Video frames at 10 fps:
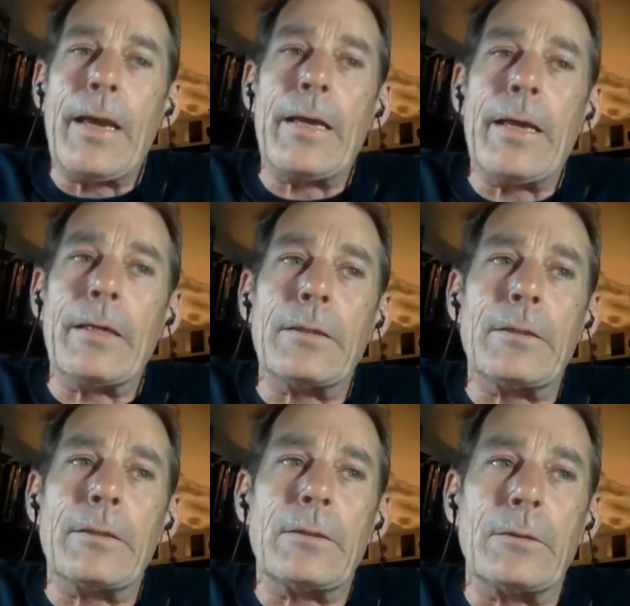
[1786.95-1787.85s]

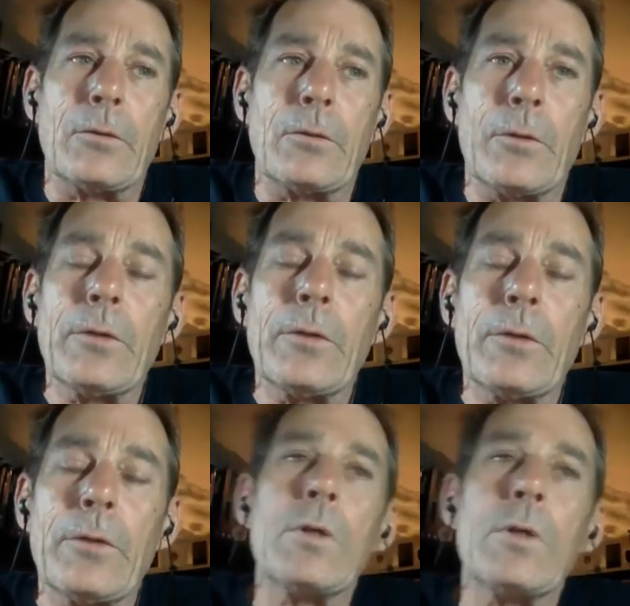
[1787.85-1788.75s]
And Greer,
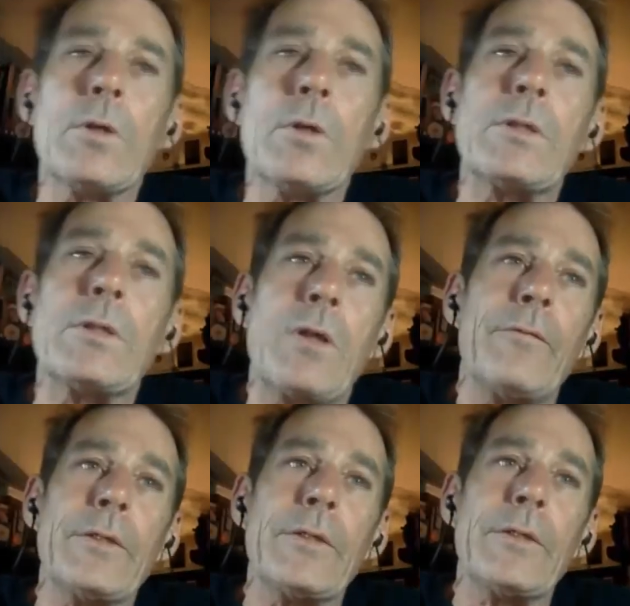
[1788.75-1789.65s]
of course, has
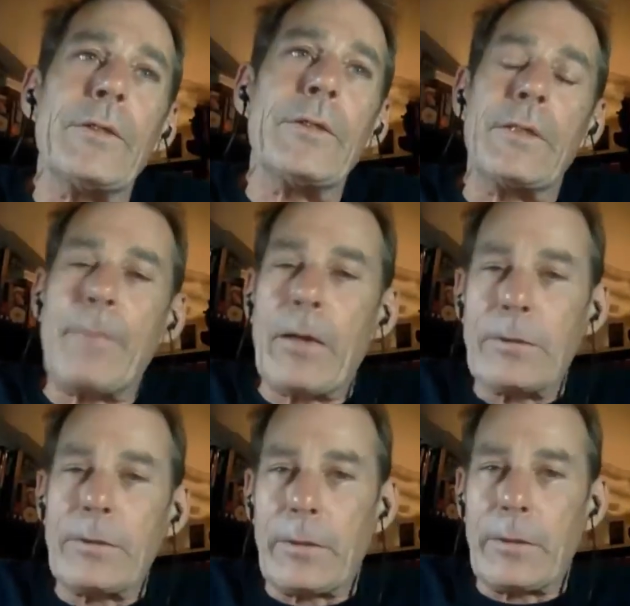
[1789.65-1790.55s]
obviously
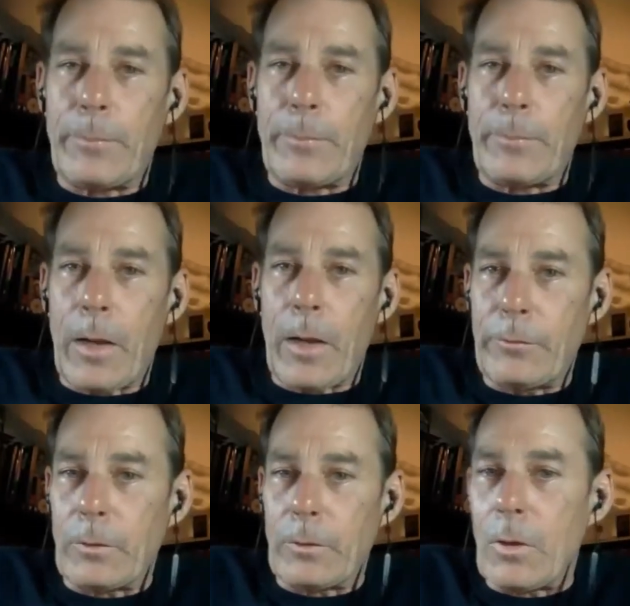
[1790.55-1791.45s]
espoused the policy
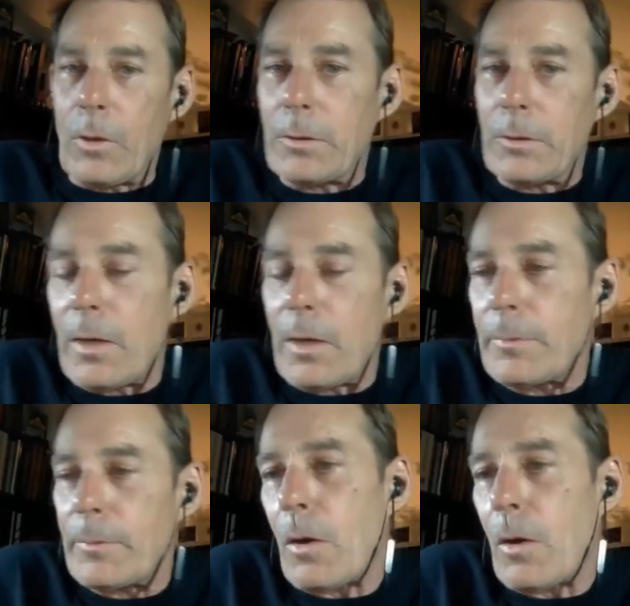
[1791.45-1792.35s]
for a long time that
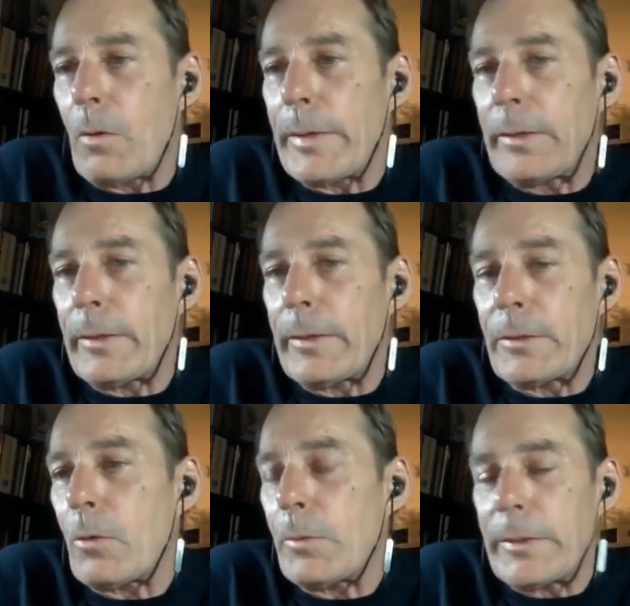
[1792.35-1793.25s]
all aliens,
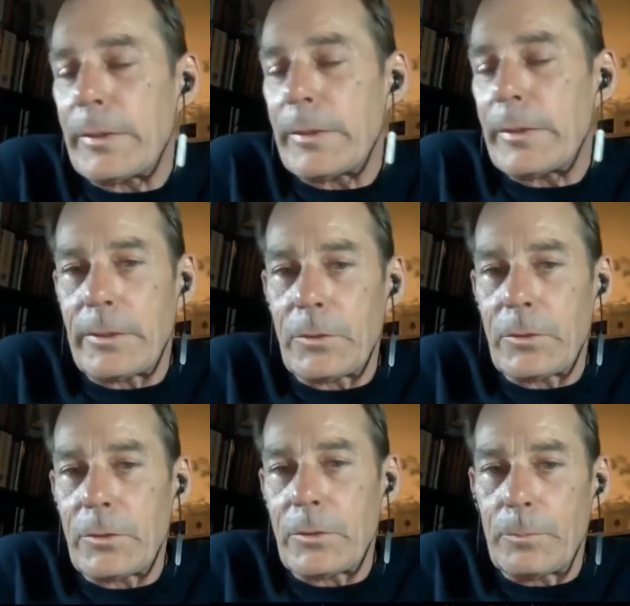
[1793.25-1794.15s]
all ETs are
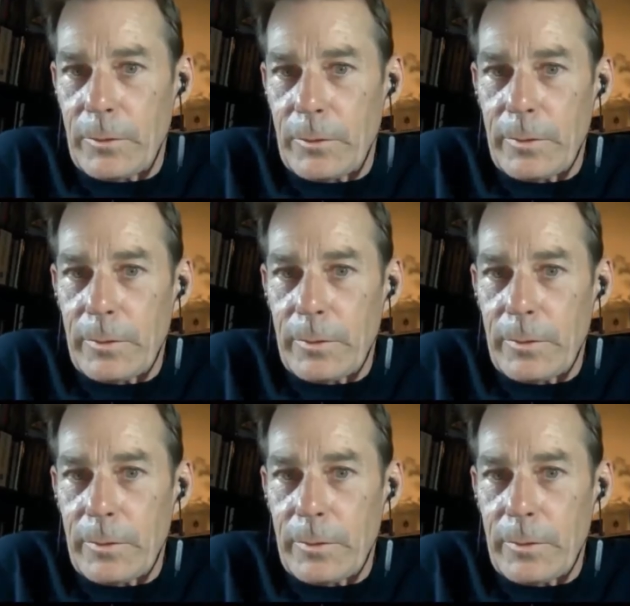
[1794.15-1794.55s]
benevolent